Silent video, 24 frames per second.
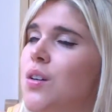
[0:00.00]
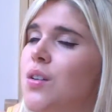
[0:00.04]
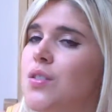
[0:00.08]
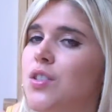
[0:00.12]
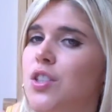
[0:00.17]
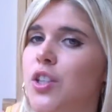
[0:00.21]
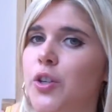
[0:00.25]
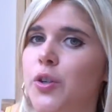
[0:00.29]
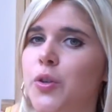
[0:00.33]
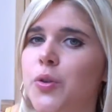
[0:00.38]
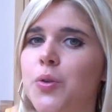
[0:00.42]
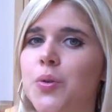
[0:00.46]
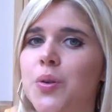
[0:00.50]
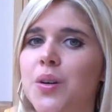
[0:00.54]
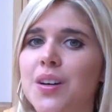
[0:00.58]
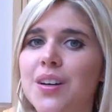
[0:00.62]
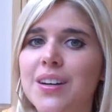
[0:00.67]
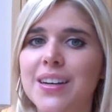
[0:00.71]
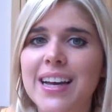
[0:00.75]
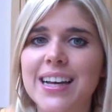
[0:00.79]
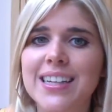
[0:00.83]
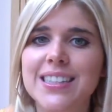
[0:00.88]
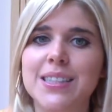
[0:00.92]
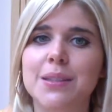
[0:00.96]
to
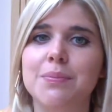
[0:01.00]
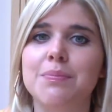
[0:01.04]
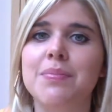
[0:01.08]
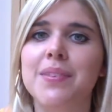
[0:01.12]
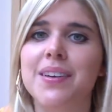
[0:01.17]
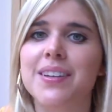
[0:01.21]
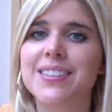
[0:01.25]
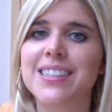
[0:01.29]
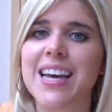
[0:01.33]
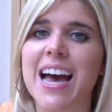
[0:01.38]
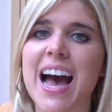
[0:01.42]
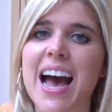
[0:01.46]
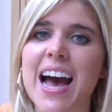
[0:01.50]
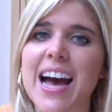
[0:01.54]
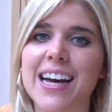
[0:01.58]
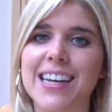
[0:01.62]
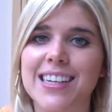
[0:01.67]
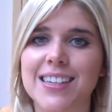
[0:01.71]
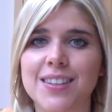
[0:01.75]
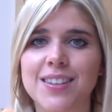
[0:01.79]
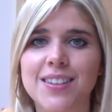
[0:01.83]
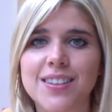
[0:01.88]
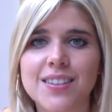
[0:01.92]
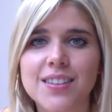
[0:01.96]
get some
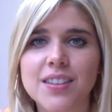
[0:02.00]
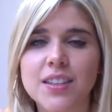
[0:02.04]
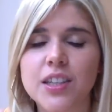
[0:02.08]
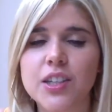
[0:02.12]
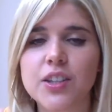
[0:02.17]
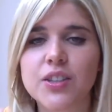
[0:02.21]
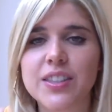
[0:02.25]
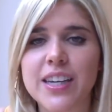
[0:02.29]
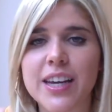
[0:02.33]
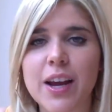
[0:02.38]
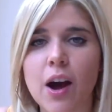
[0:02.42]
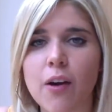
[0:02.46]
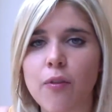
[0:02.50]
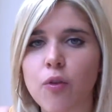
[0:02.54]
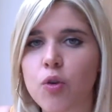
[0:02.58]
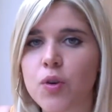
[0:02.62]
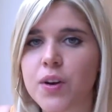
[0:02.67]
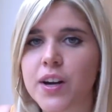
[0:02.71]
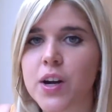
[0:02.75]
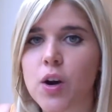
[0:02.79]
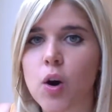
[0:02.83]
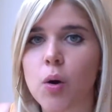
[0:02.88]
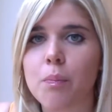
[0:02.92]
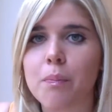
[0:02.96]
tan. You see, I've
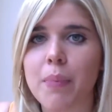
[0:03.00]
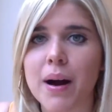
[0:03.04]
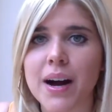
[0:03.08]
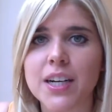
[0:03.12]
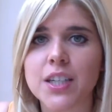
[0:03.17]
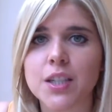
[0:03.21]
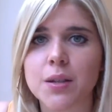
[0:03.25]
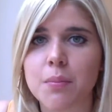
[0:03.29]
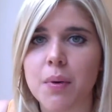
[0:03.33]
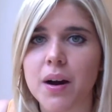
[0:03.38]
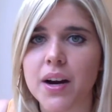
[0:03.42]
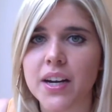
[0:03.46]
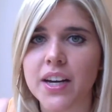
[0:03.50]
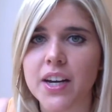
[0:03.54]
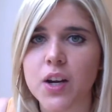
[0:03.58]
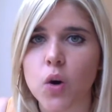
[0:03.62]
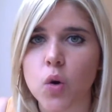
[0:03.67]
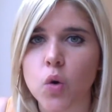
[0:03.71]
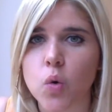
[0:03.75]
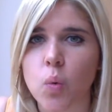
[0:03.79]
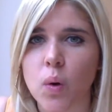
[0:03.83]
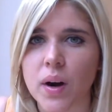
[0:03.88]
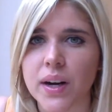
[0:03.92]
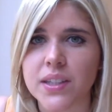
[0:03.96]
already gone back to my
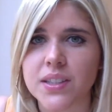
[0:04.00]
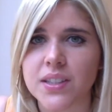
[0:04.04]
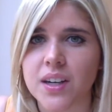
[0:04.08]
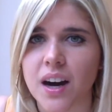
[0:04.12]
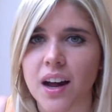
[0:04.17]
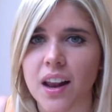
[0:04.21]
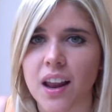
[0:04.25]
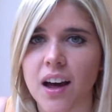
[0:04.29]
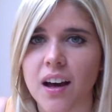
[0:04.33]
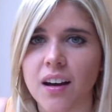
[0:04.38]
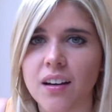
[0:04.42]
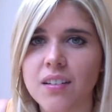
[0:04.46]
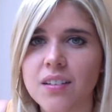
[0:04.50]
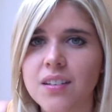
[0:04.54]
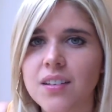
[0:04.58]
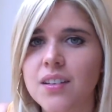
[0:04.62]
neon white colour.